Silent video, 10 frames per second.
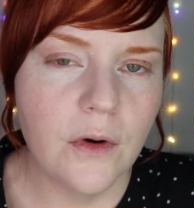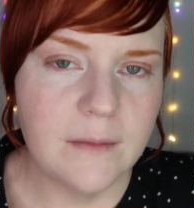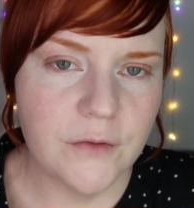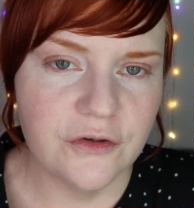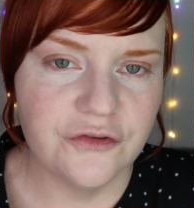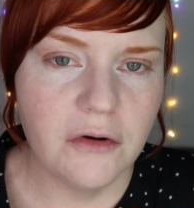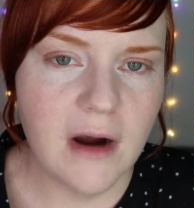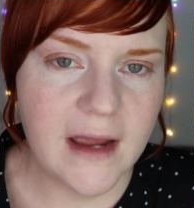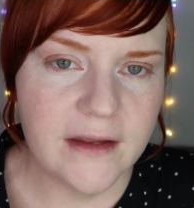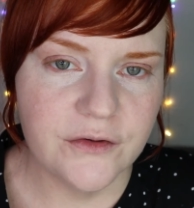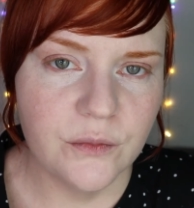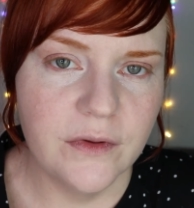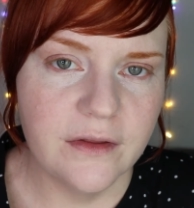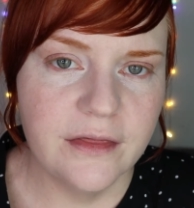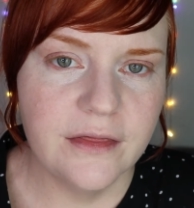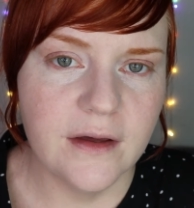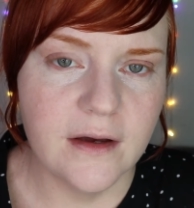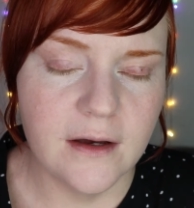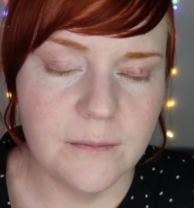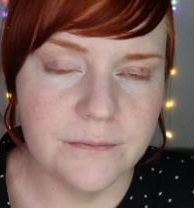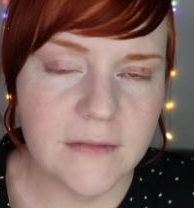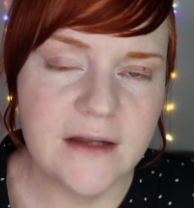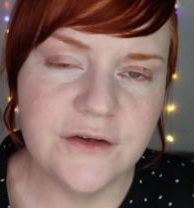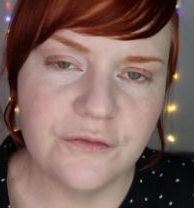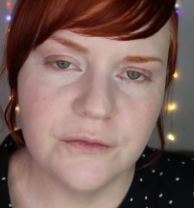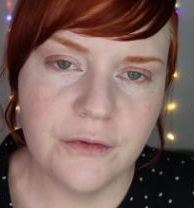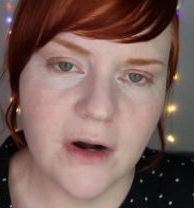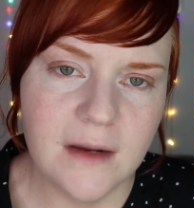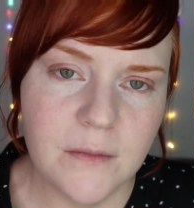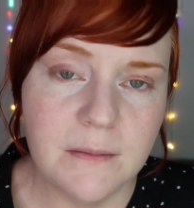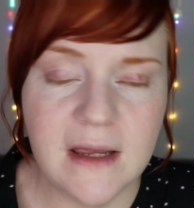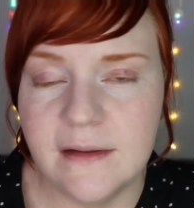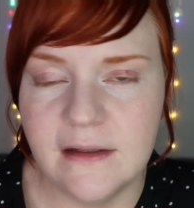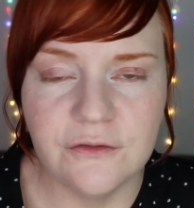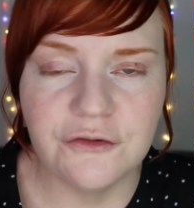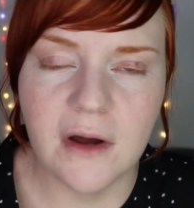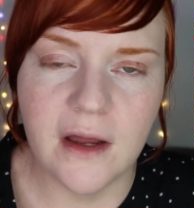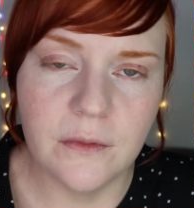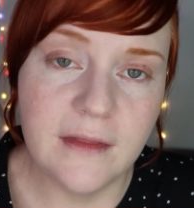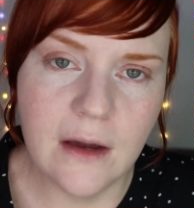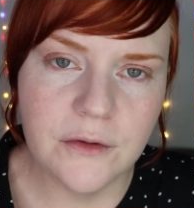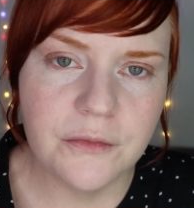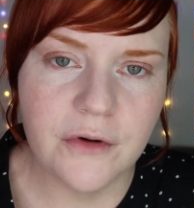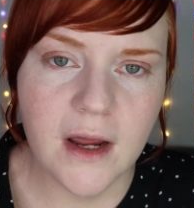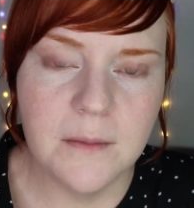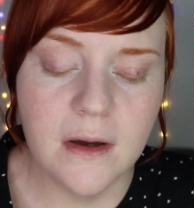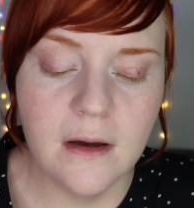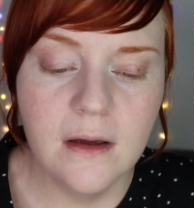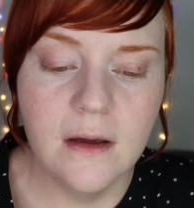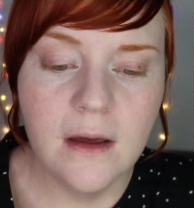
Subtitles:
I'm going to try it with a different primer, maybe even try it without a primer,